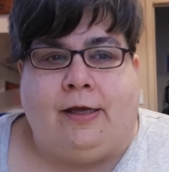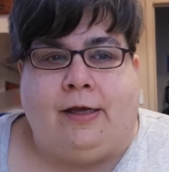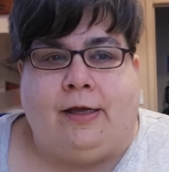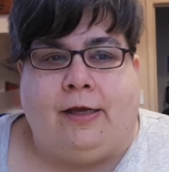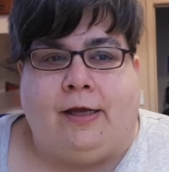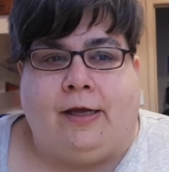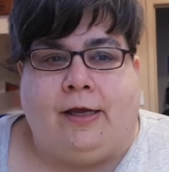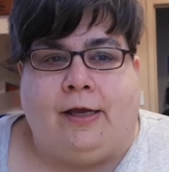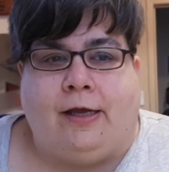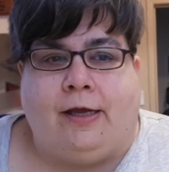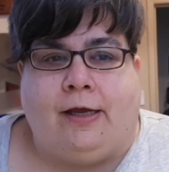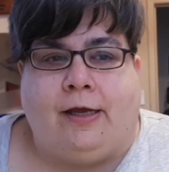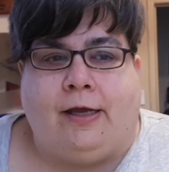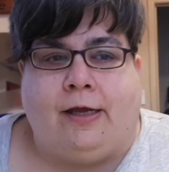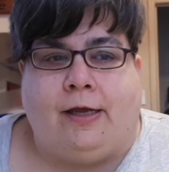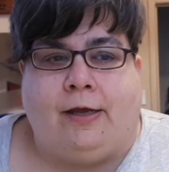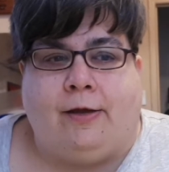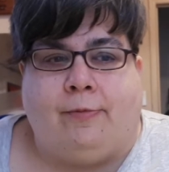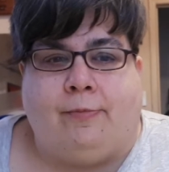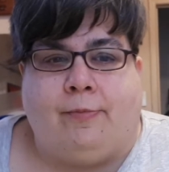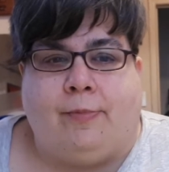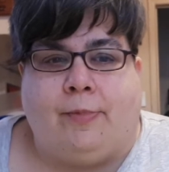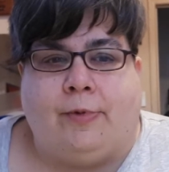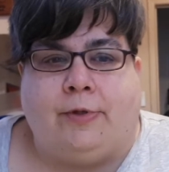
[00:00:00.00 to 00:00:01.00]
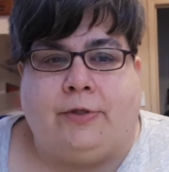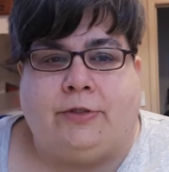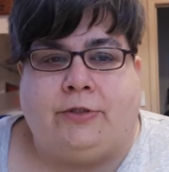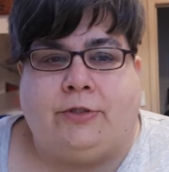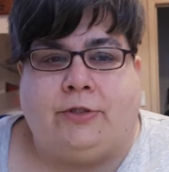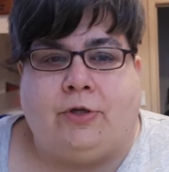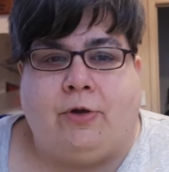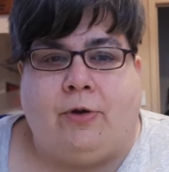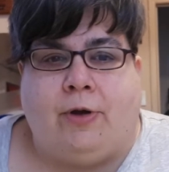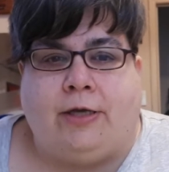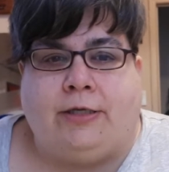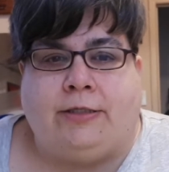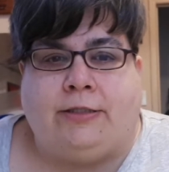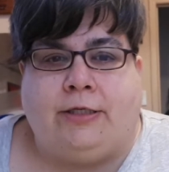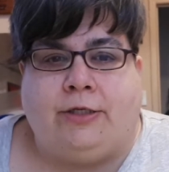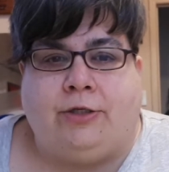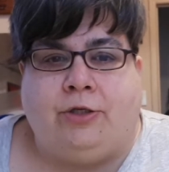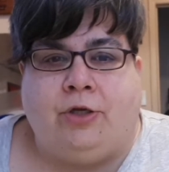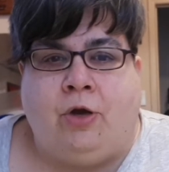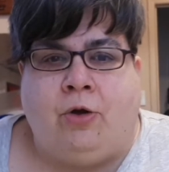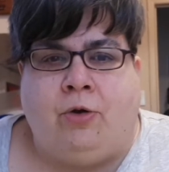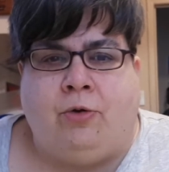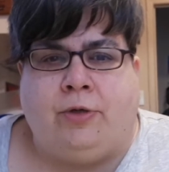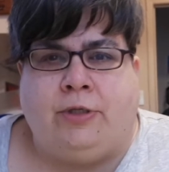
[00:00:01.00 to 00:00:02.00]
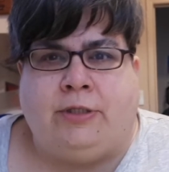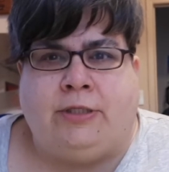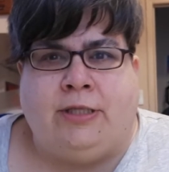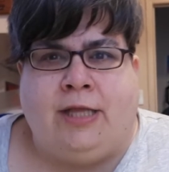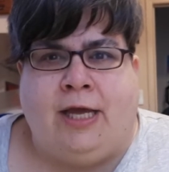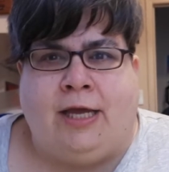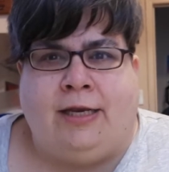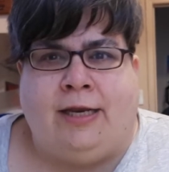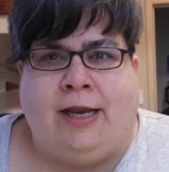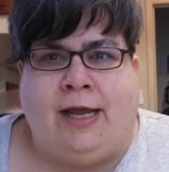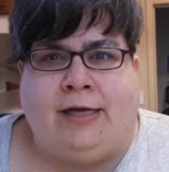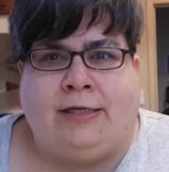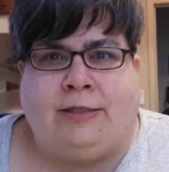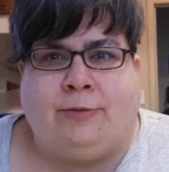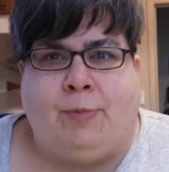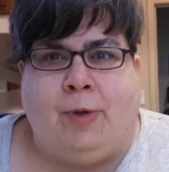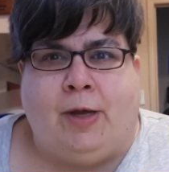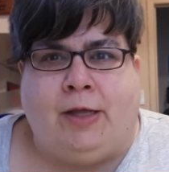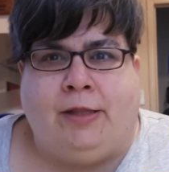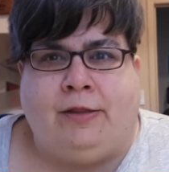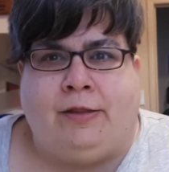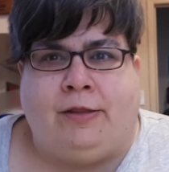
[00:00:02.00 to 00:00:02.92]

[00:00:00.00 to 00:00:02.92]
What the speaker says: So I said, no, isn't that next month?